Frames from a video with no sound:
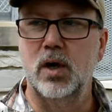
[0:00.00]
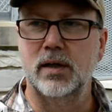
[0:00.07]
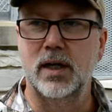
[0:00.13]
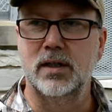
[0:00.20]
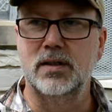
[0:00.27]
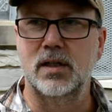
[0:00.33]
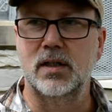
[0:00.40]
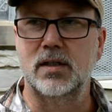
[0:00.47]

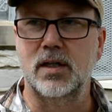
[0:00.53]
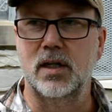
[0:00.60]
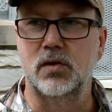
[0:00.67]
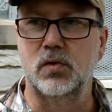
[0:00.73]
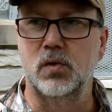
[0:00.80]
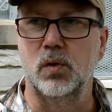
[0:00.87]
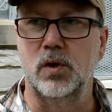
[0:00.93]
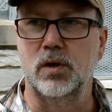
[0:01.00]
next to the
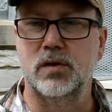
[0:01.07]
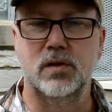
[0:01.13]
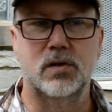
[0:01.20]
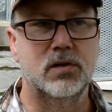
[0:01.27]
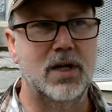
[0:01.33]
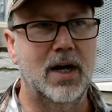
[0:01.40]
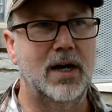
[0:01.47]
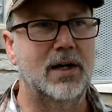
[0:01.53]
tennis courts.
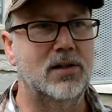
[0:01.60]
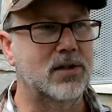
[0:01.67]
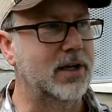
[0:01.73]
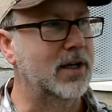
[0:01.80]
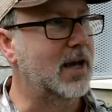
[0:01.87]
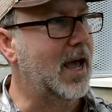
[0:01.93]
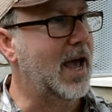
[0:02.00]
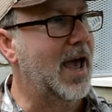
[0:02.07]
There's not actually
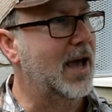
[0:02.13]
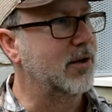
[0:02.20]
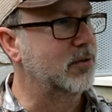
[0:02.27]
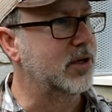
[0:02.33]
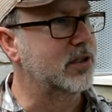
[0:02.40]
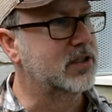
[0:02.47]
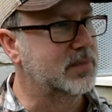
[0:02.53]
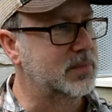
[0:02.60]
an
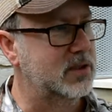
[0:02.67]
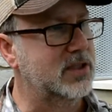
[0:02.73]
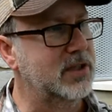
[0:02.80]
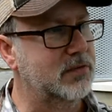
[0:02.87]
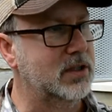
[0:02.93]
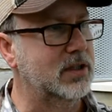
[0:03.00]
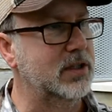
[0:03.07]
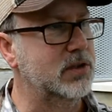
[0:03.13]
address
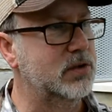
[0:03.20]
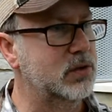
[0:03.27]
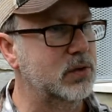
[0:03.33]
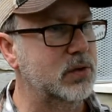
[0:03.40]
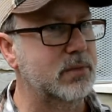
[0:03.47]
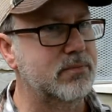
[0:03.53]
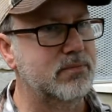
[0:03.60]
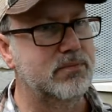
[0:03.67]
specifically to
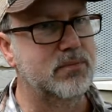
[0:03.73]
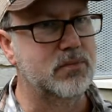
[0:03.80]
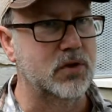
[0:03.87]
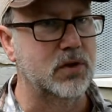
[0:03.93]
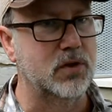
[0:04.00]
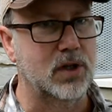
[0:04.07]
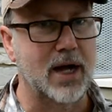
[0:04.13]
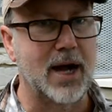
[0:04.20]
the
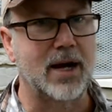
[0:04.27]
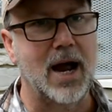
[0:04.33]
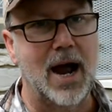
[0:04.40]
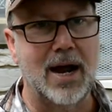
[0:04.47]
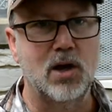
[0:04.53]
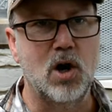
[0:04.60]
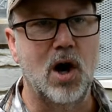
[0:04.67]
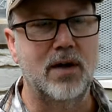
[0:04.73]
to
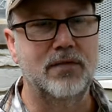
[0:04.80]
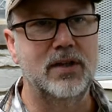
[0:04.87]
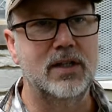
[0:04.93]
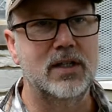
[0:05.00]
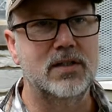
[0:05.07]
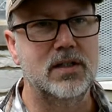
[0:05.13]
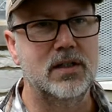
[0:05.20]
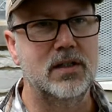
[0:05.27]
Eye Coffee
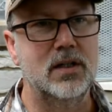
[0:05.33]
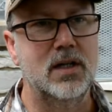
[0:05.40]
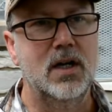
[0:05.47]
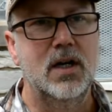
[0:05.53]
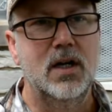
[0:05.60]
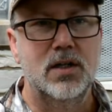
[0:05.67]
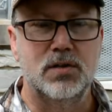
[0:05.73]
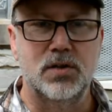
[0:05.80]
that's here,
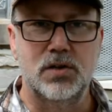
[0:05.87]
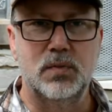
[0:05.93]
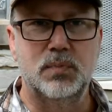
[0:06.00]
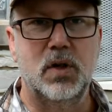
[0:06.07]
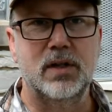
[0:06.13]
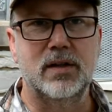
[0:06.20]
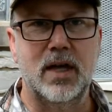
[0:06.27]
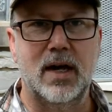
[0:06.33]
so just
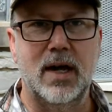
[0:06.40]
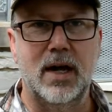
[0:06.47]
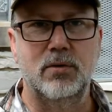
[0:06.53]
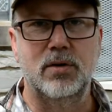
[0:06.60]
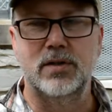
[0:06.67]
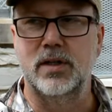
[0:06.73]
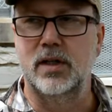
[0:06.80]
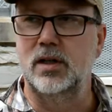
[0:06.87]
plug that
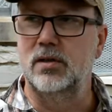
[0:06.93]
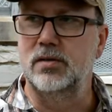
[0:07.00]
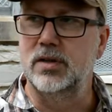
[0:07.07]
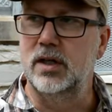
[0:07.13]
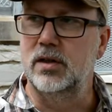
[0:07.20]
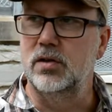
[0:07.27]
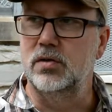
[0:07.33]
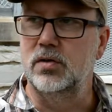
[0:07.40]
address in. It'll
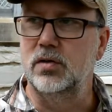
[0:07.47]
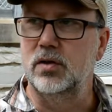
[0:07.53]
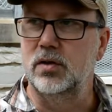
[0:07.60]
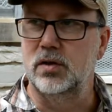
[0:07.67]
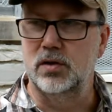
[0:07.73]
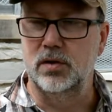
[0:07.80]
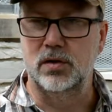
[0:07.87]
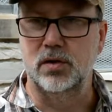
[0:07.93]
take you to
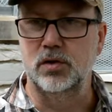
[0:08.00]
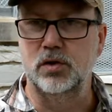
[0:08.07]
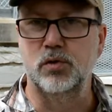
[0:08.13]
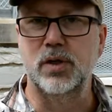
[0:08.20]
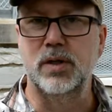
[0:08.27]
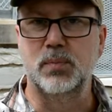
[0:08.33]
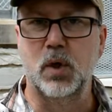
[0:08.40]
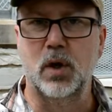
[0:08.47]
the to
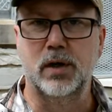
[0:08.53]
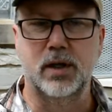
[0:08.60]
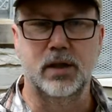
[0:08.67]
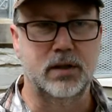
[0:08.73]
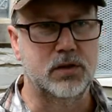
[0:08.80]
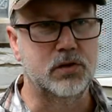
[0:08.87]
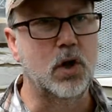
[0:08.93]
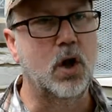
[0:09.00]
street parking
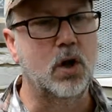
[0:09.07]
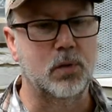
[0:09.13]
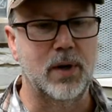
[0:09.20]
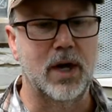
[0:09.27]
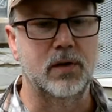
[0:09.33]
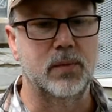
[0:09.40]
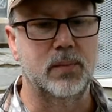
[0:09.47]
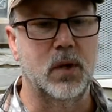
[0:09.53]
that's all
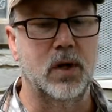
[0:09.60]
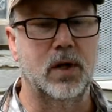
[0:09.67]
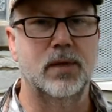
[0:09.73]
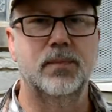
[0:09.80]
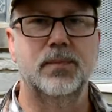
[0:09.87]
around the park.